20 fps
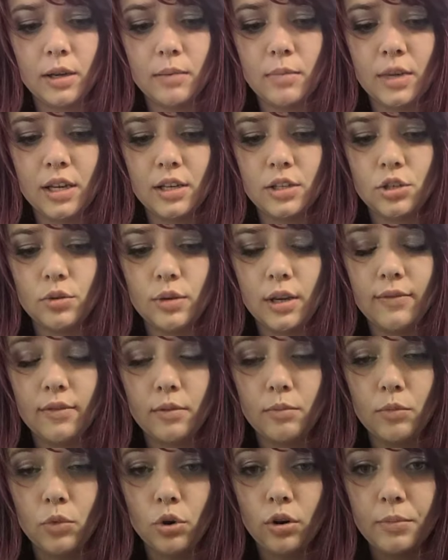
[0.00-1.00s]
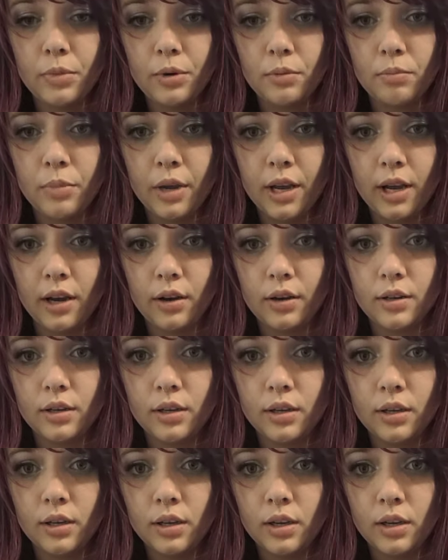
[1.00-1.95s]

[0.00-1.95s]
it made you even more prepared